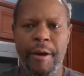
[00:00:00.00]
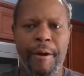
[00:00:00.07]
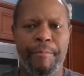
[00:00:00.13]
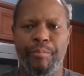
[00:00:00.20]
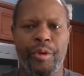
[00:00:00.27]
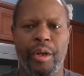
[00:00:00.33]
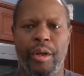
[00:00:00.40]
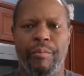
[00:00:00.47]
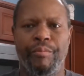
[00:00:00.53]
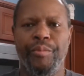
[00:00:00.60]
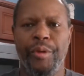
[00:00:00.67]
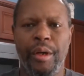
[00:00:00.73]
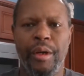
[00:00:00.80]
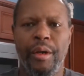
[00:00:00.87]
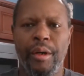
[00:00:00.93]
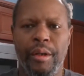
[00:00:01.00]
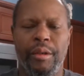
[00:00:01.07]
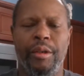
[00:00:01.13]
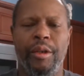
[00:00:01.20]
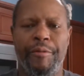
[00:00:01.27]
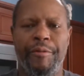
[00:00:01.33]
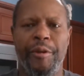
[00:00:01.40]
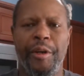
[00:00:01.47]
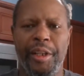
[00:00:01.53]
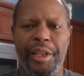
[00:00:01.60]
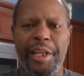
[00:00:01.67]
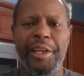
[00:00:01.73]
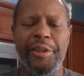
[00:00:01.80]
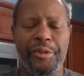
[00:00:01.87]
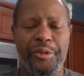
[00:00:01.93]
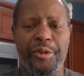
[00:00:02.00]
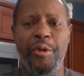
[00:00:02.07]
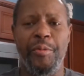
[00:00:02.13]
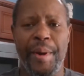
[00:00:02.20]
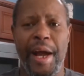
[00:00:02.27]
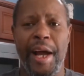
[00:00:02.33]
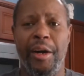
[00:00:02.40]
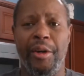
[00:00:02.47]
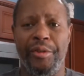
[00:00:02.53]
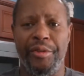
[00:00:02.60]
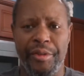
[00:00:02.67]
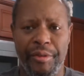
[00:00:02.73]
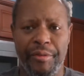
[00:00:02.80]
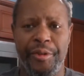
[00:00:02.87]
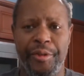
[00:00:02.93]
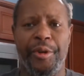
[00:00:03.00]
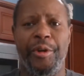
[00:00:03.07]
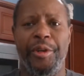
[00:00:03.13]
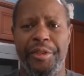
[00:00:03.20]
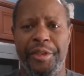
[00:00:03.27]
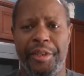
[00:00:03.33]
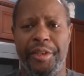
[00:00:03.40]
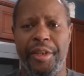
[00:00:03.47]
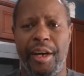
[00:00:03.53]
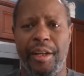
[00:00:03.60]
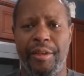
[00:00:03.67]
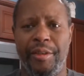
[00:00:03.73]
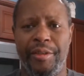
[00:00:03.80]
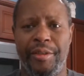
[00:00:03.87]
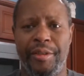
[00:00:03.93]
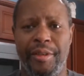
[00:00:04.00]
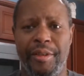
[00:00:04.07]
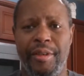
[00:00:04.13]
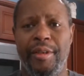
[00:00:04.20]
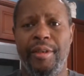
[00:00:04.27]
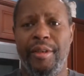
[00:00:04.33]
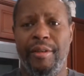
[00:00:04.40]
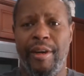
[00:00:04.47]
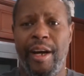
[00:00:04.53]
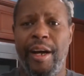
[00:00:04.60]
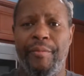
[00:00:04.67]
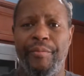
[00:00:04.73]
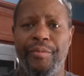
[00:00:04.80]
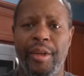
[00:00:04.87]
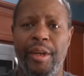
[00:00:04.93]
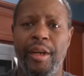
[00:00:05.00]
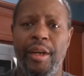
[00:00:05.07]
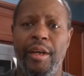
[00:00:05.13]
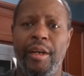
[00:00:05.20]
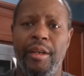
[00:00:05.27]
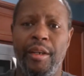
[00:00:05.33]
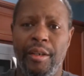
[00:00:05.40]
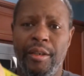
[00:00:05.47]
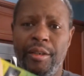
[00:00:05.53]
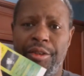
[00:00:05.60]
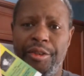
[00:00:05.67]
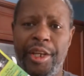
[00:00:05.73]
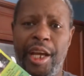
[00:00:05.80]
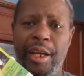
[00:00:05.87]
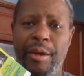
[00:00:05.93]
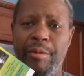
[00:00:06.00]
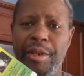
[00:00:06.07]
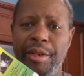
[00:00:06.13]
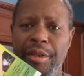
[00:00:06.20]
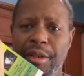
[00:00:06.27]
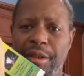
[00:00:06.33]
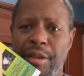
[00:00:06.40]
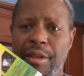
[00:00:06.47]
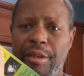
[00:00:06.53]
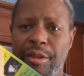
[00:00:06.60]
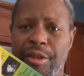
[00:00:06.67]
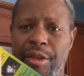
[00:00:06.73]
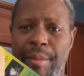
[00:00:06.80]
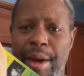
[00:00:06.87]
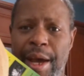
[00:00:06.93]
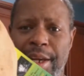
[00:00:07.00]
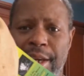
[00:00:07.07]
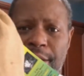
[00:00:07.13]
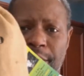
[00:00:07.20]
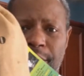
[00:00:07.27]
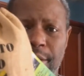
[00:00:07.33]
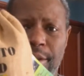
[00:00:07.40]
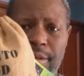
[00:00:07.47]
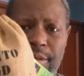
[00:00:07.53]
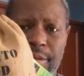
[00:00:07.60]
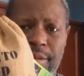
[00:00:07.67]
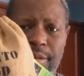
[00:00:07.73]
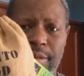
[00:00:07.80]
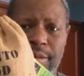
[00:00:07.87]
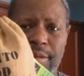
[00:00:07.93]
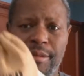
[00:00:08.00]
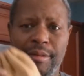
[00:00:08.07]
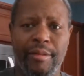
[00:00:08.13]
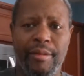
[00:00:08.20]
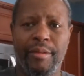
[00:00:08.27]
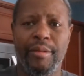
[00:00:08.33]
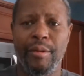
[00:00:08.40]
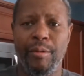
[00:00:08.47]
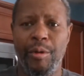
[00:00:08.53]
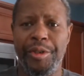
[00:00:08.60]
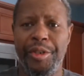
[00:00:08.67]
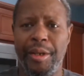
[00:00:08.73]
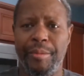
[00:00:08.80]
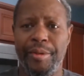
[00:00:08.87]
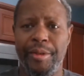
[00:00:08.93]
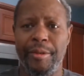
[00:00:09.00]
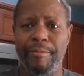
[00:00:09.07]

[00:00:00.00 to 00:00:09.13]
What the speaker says: No, look for at least 2 pounds for $36, right? Genuine Jamaican wood chips.